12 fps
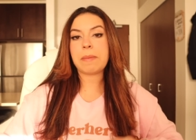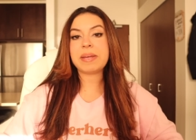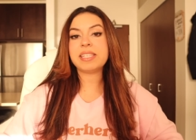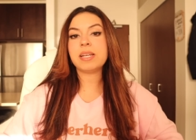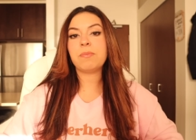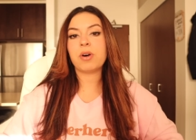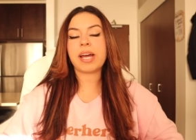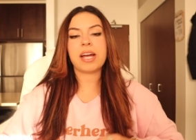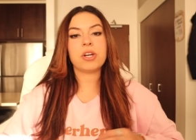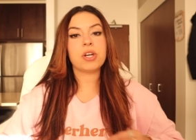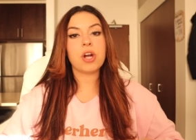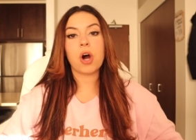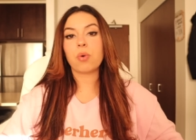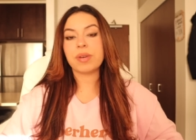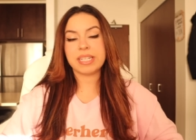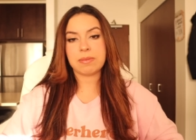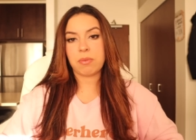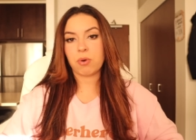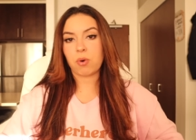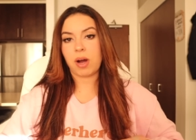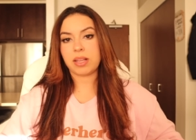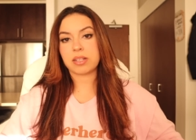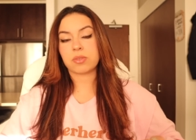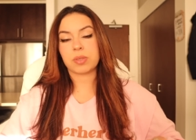that means the book had no redeemable
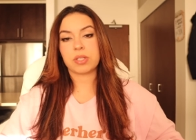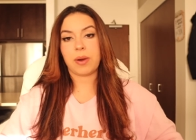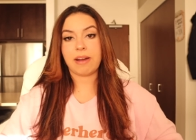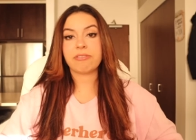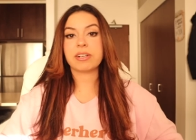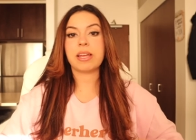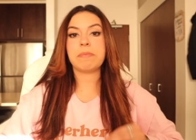qualities whatsoever.